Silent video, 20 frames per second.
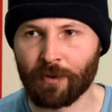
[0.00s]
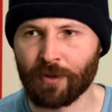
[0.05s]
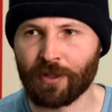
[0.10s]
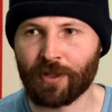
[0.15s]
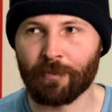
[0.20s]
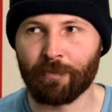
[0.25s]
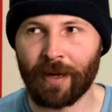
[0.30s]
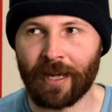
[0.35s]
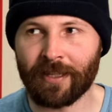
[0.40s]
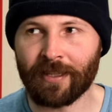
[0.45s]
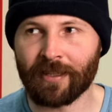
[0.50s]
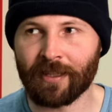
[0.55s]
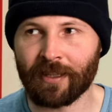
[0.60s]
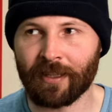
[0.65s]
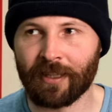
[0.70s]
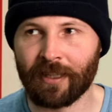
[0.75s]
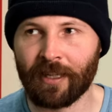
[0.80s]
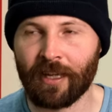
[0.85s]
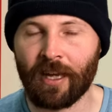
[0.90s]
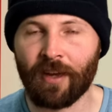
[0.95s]
which are
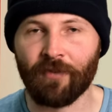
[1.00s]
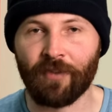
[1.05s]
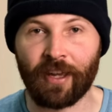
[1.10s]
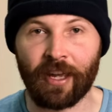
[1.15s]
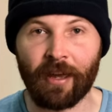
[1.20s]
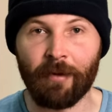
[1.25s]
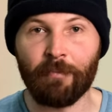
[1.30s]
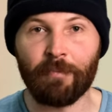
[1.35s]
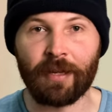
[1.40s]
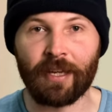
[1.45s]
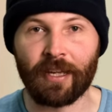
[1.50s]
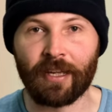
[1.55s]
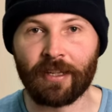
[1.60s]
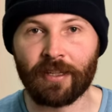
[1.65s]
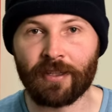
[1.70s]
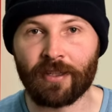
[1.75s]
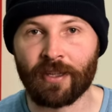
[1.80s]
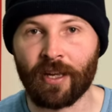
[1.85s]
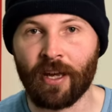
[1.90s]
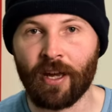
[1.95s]
basically the
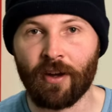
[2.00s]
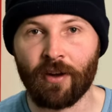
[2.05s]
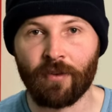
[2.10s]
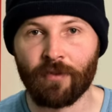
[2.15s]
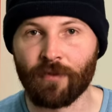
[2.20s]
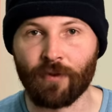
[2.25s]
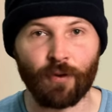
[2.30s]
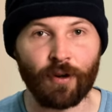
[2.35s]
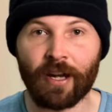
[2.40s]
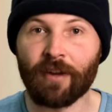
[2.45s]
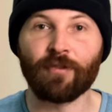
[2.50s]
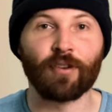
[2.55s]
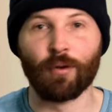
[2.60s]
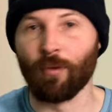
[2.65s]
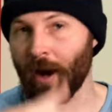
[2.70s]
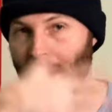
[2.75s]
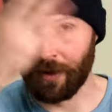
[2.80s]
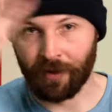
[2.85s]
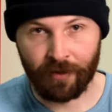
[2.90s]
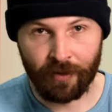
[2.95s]
MPs for
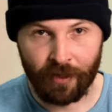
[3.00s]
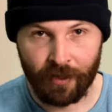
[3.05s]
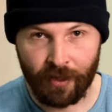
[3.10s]
everyone.